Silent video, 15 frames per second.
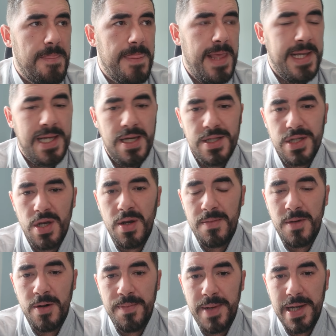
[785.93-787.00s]
Again, it's a lot
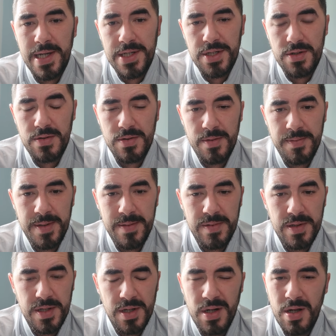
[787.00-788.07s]
more personal with people.
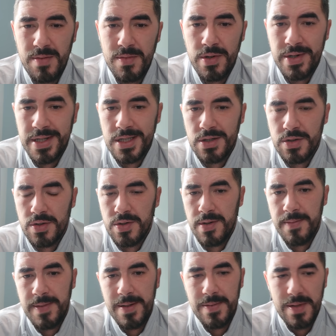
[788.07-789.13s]
You're a lot more in touch
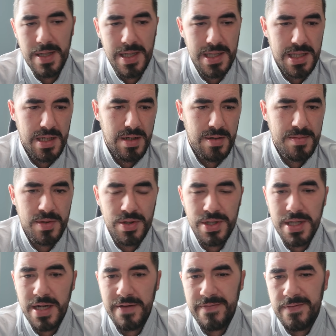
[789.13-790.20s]
with people, and it's a lot more
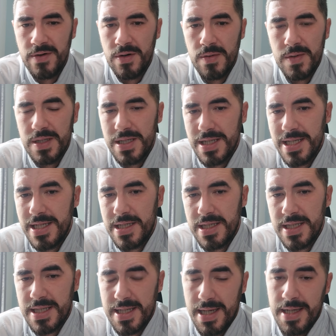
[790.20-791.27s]
straightforward and easier
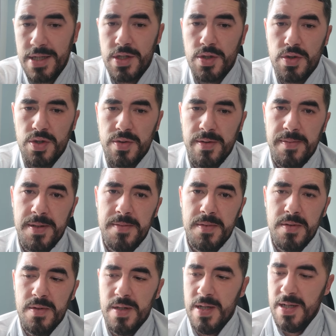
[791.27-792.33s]
to get in touch with
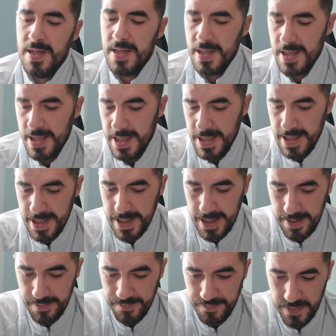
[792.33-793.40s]
people.
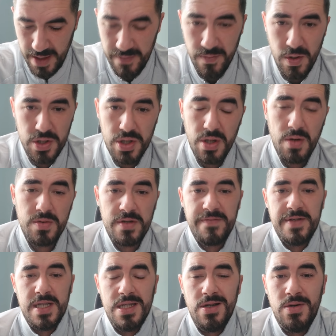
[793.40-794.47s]
I've watched loads of
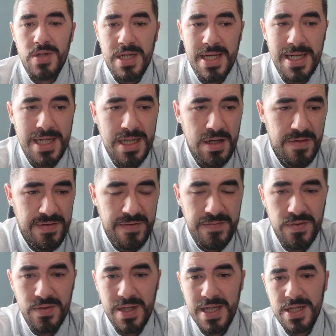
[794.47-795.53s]
videos lately off the
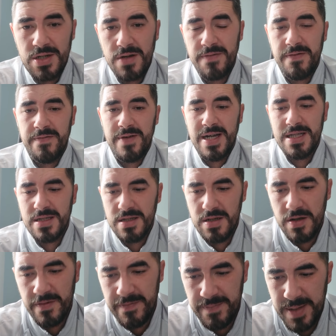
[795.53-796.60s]
few days off I've had
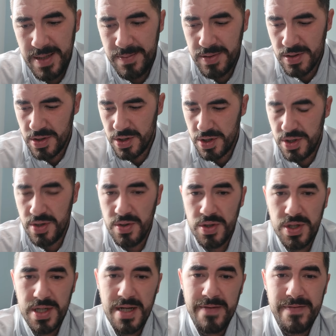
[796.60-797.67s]
of people just
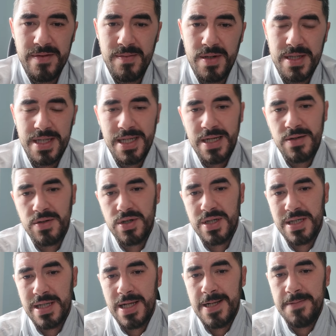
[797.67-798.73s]
using everybody
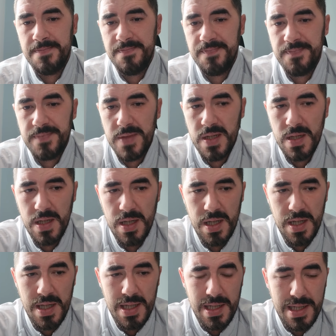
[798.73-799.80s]
else's name,
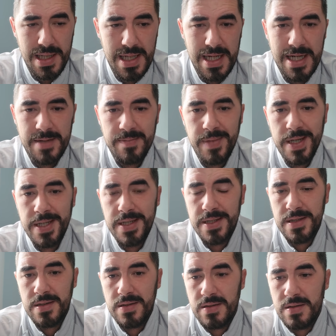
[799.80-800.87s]
clickbaiting,